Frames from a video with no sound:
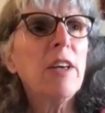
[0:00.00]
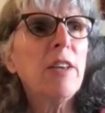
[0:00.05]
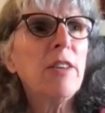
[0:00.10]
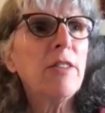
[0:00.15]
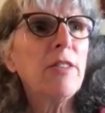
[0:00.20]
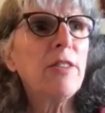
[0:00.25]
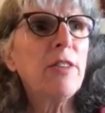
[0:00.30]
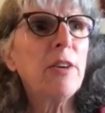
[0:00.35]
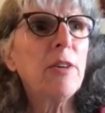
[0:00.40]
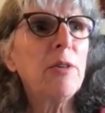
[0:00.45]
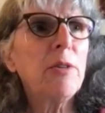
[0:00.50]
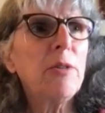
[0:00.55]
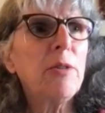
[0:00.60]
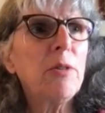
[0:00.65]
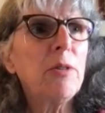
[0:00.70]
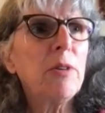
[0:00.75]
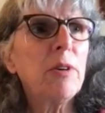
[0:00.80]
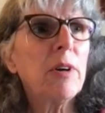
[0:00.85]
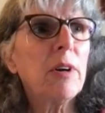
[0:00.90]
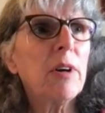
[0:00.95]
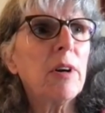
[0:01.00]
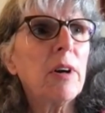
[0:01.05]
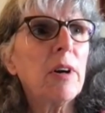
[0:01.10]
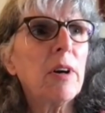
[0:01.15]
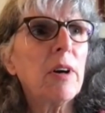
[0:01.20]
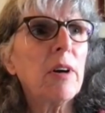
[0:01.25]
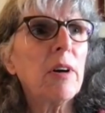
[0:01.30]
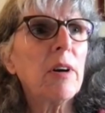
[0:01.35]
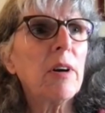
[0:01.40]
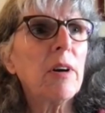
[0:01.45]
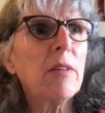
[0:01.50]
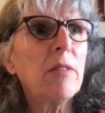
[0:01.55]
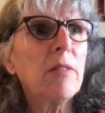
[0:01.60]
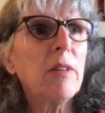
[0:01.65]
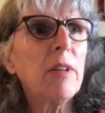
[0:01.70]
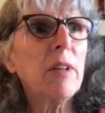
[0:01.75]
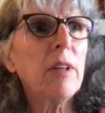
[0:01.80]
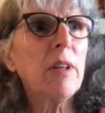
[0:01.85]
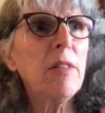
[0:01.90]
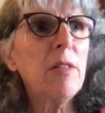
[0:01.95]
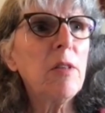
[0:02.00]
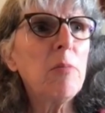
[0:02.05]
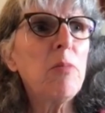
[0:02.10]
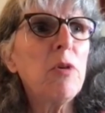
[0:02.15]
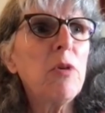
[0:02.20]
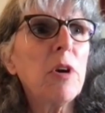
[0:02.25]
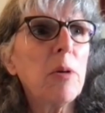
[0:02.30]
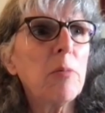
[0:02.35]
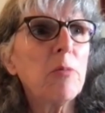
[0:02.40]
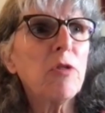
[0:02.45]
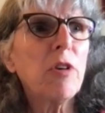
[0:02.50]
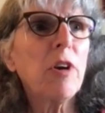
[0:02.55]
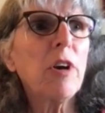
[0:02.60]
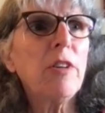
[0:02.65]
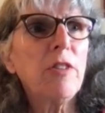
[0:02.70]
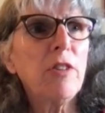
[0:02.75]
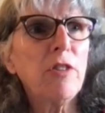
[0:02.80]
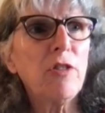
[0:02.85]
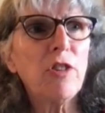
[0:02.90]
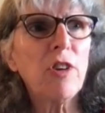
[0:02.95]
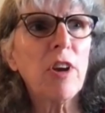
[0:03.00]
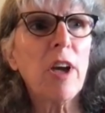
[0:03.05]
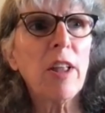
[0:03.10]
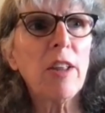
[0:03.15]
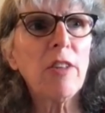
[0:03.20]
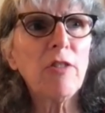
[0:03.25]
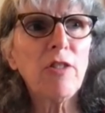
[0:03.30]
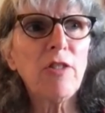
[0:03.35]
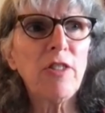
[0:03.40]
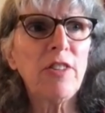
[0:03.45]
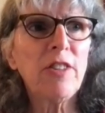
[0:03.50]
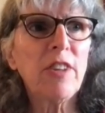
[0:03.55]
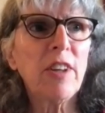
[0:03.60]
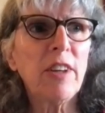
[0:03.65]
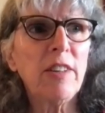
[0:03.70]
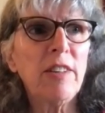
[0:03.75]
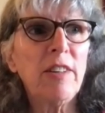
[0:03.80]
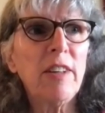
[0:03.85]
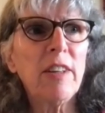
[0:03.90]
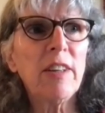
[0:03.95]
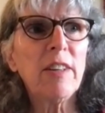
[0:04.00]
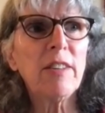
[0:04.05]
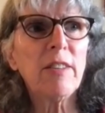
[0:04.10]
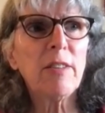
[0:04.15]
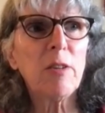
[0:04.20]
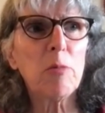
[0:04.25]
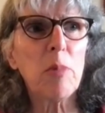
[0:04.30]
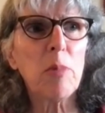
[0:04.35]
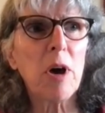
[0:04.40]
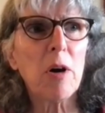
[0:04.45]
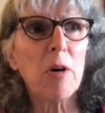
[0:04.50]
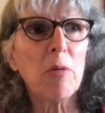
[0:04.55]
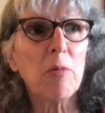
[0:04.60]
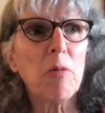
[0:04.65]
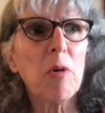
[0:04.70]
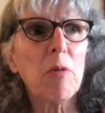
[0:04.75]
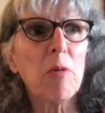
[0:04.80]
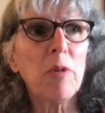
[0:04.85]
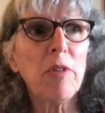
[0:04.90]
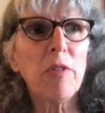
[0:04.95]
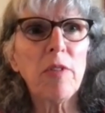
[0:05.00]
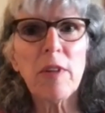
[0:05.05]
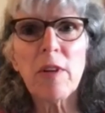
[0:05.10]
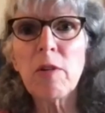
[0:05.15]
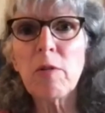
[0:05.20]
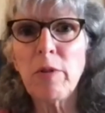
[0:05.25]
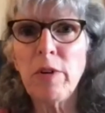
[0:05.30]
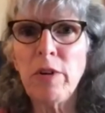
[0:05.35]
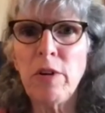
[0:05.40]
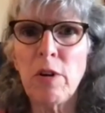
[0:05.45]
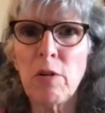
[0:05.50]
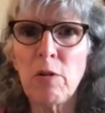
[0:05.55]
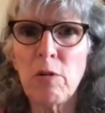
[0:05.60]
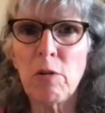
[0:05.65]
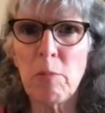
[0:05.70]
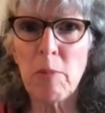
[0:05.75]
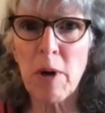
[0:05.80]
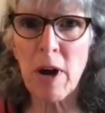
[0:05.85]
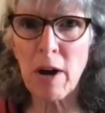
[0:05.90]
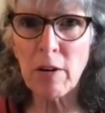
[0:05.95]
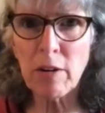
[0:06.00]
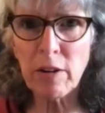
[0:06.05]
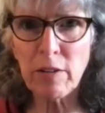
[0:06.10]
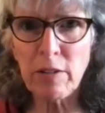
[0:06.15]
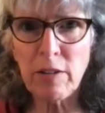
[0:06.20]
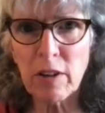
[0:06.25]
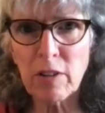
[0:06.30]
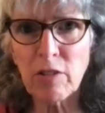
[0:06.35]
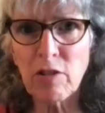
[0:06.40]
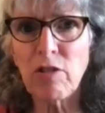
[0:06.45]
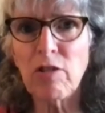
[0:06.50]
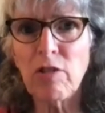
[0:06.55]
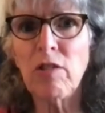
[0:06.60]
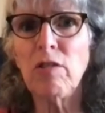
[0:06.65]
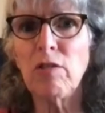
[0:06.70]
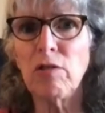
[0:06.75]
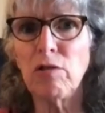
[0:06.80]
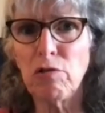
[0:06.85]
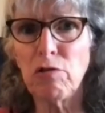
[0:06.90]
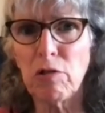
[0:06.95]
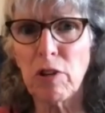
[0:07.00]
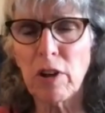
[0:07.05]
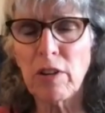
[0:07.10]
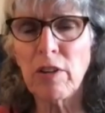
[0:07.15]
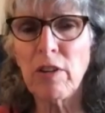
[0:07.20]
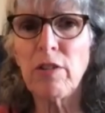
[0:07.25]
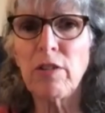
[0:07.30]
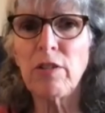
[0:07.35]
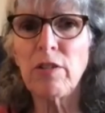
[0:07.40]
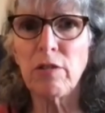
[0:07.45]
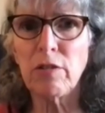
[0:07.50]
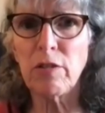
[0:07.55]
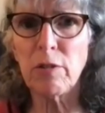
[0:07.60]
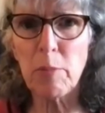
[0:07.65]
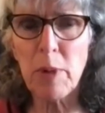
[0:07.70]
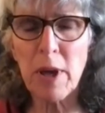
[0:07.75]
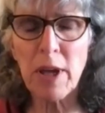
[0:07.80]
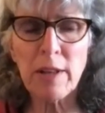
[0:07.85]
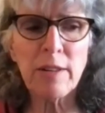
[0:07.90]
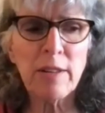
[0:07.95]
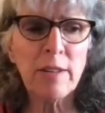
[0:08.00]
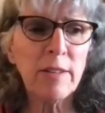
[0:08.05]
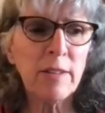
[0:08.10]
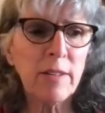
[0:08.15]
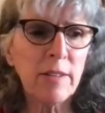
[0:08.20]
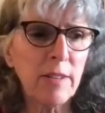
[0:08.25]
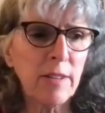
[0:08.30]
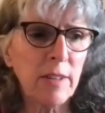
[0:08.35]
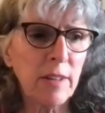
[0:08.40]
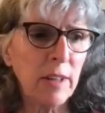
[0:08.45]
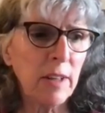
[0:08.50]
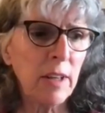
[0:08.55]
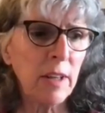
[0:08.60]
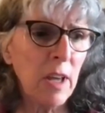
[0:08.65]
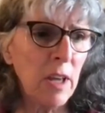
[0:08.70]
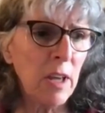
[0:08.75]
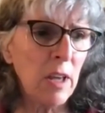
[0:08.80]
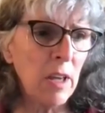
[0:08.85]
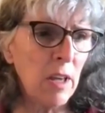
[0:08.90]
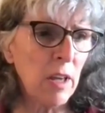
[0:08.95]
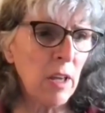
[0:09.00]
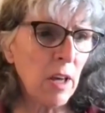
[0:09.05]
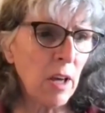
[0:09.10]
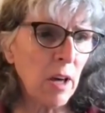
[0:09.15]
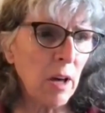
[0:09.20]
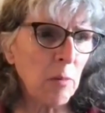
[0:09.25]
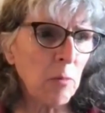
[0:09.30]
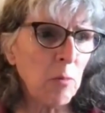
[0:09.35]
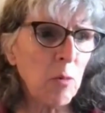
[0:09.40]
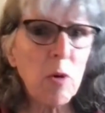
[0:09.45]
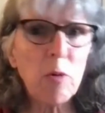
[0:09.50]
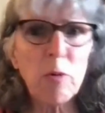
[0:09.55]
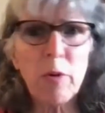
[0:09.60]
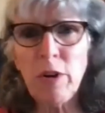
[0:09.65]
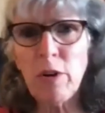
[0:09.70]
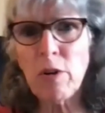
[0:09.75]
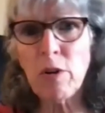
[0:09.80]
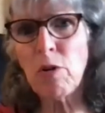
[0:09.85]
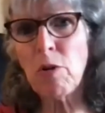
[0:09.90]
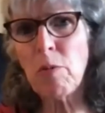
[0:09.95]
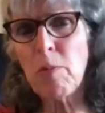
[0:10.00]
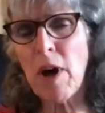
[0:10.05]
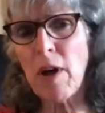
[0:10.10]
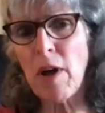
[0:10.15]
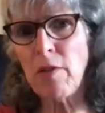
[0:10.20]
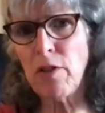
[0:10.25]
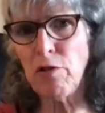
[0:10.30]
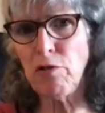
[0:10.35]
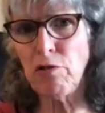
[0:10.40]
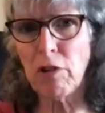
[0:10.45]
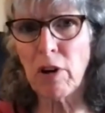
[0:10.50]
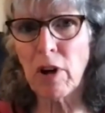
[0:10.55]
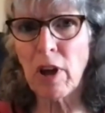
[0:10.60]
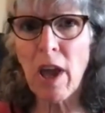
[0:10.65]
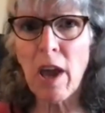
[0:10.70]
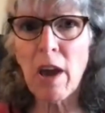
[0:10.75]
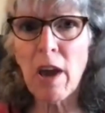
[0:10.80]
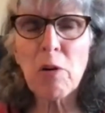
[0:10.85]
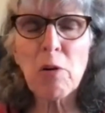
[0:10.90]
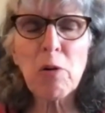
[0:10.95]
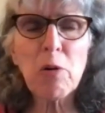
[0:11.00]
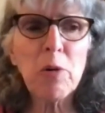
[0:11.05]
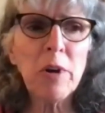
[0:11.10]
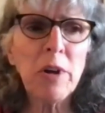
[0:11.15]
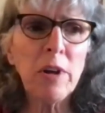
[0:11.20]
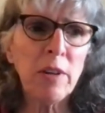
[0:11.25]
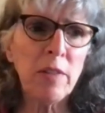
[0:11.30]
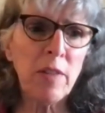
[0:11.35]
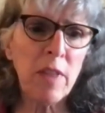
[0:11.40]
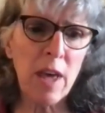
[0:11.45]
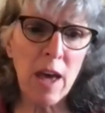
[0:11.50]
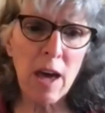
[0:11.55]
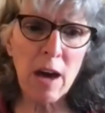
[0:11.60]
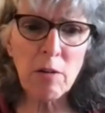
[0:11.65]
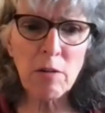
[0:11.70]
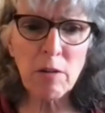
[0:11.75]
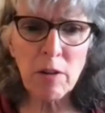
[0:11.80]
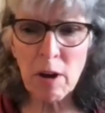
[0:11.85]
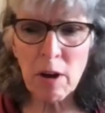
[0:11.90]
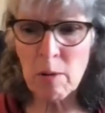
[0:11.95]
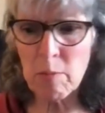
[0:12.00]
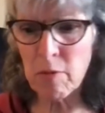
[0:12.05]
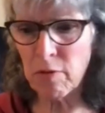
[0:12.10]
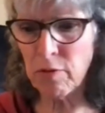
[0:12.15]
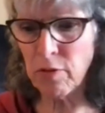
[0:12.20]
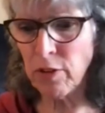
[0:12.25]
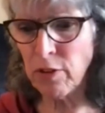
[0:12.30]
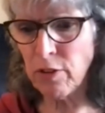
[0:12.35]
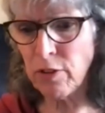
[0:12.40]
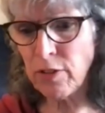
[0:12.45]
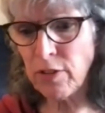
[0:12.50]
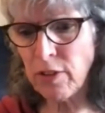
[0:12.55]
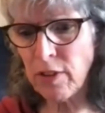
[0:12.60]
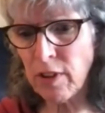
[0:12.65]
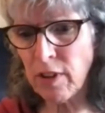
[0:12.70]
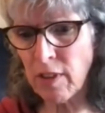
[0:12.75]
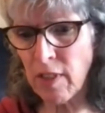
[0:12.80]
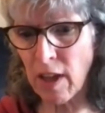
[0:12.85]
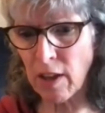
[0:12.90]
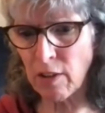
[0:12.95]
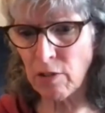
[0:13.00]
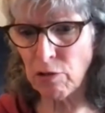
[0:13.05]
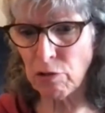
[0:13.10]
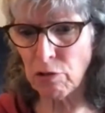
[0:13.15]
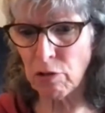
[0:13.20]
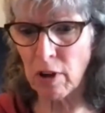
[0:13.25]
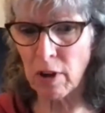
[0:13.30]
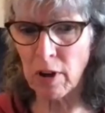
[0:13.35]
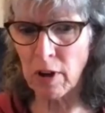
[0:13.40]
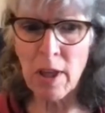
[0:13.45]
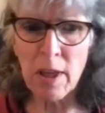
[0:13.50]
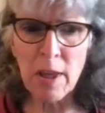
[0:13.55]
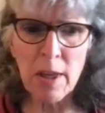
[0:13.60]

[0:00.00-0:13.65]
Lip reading: So in the book, I'm trying to challenge these ideas about what we think we know about addiction or drug use or dependency, what we know about the drug heroin and the outcome of using that drug.